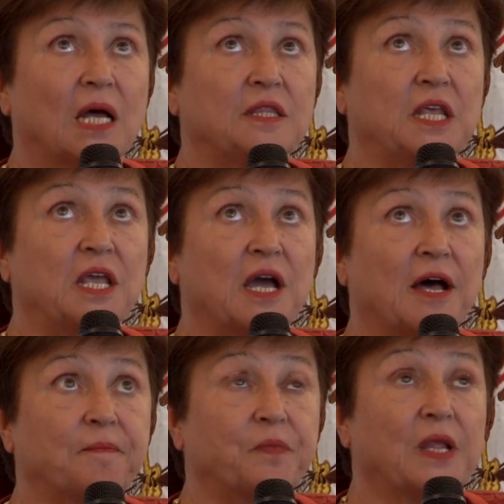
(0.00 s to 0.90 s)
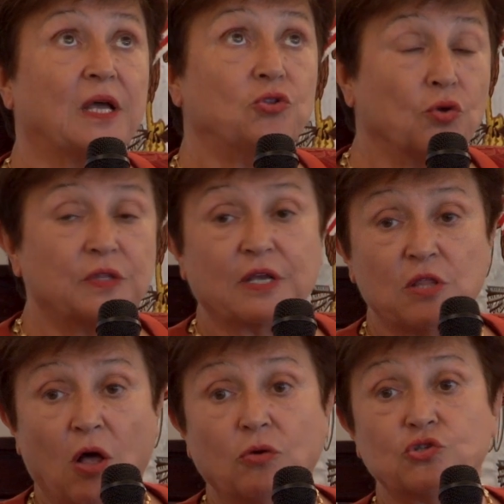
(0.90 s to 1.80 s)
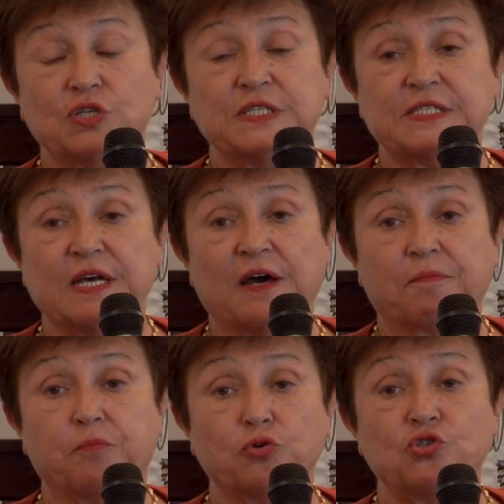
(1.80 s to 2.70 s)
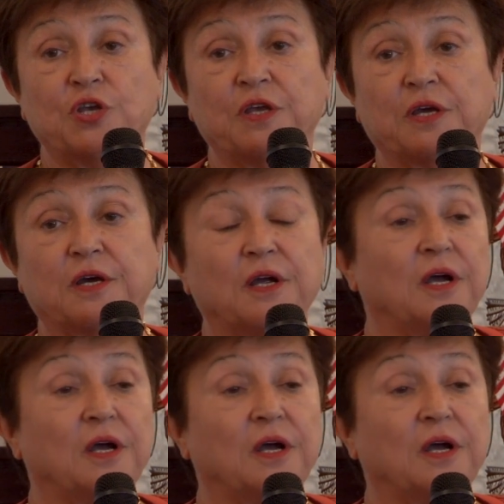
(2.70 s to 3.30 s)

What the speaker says: the new technologies are pushing